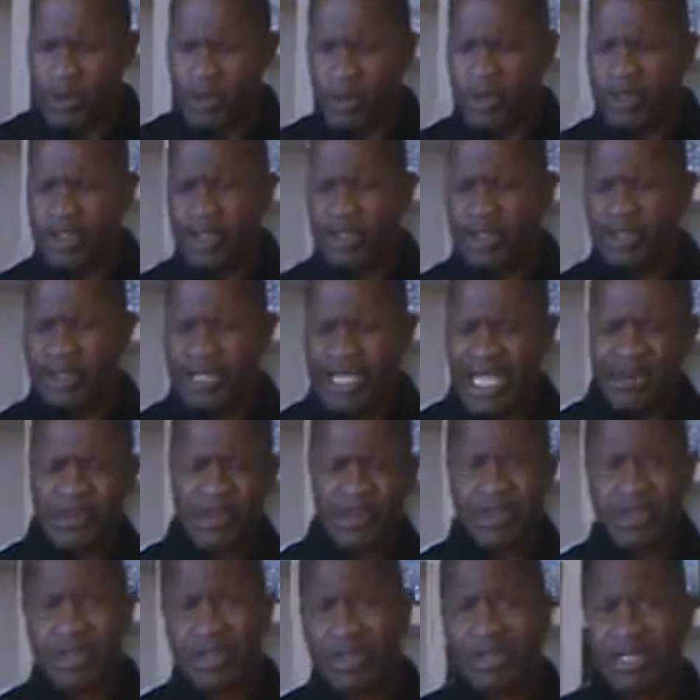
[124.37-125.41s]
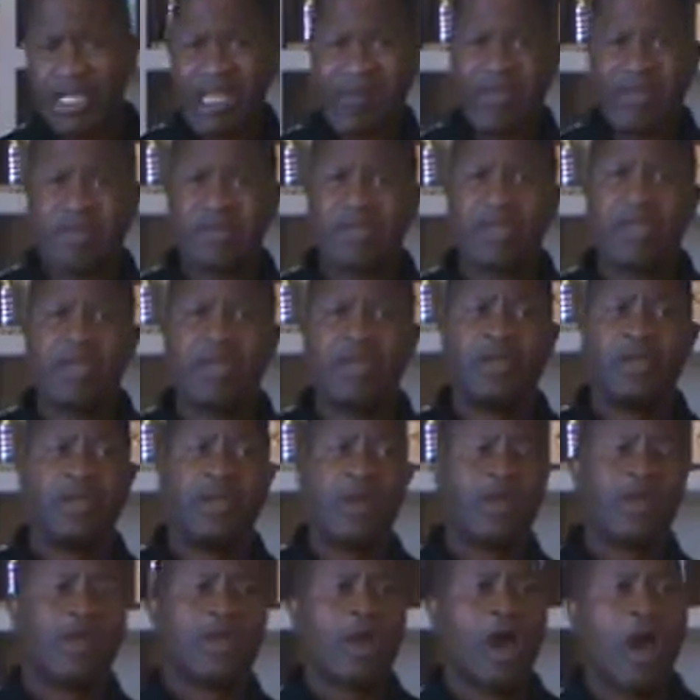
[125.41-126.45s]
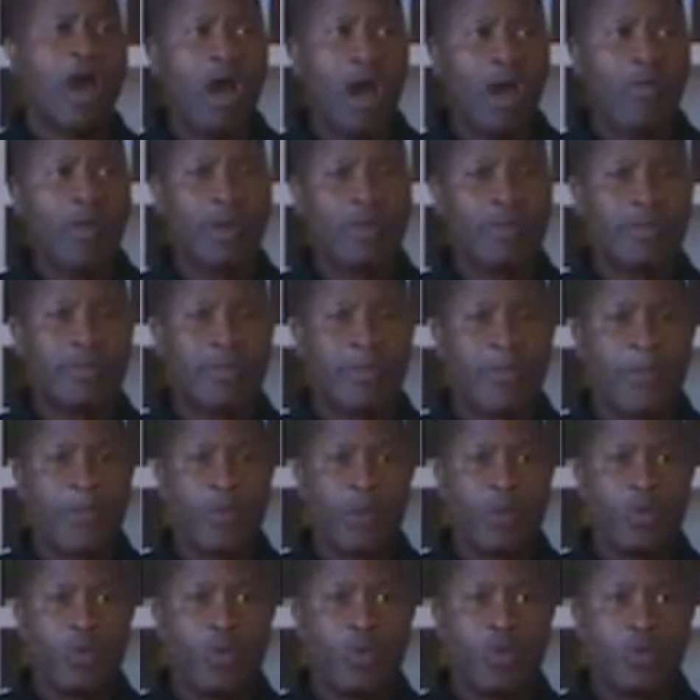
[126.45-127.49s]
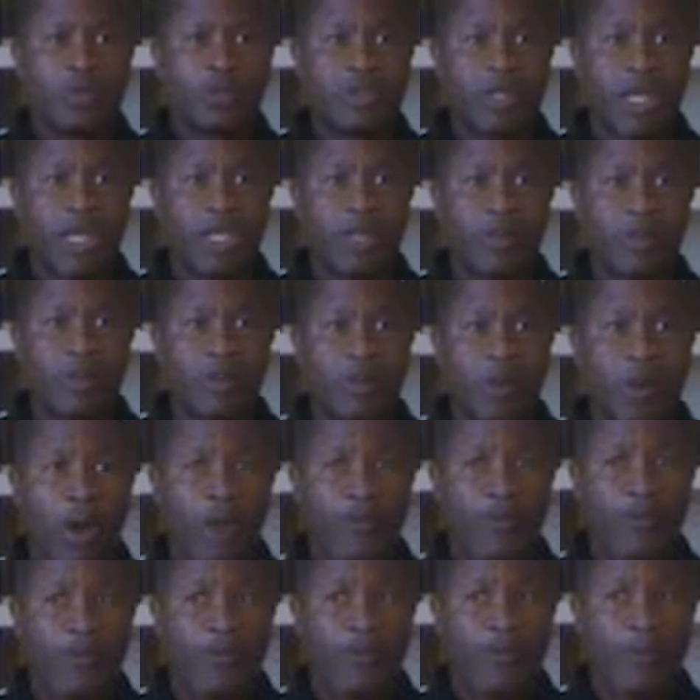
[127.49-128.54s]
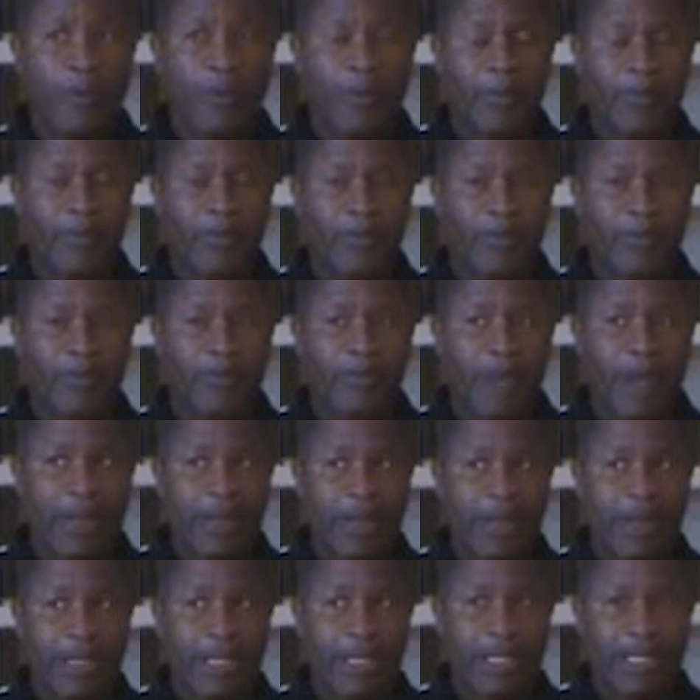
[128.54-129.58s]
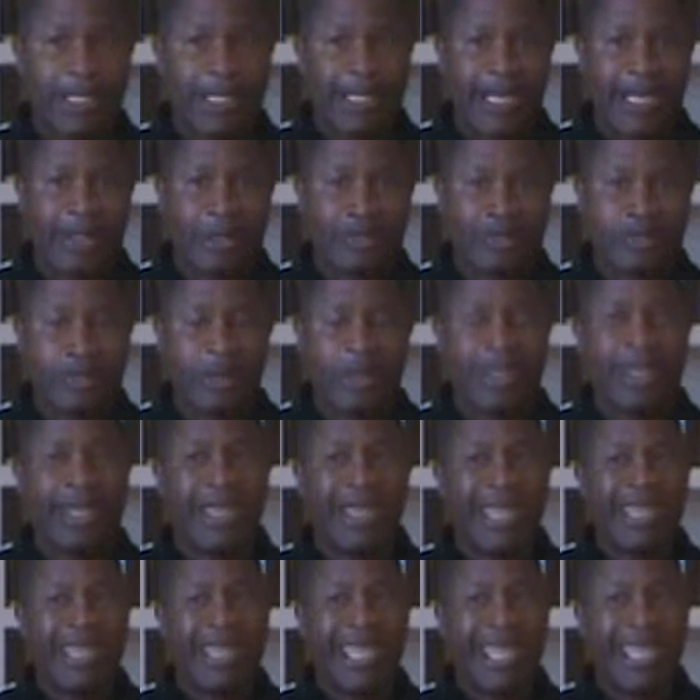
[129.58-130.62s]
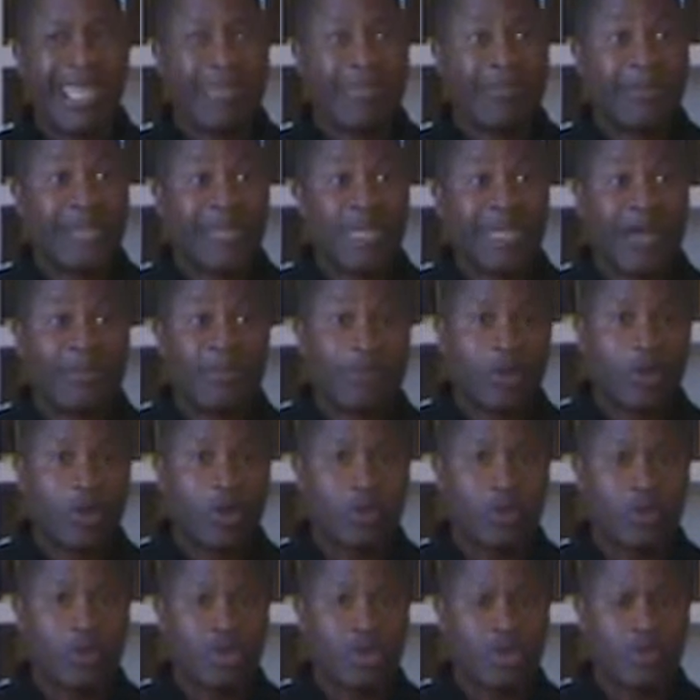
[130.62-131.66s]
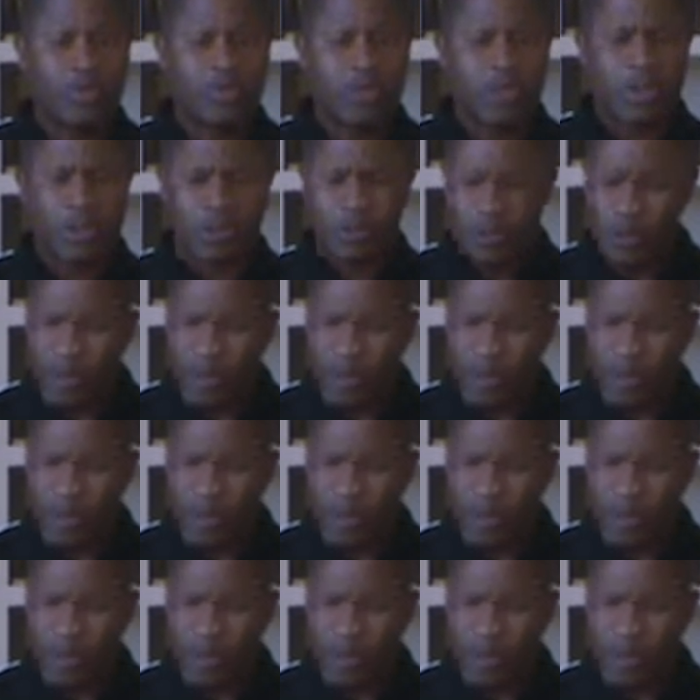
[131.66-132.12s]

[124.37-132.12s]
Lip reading: But there are seven common rules that you would probably find in the classroom, and many of them the coaches use them too.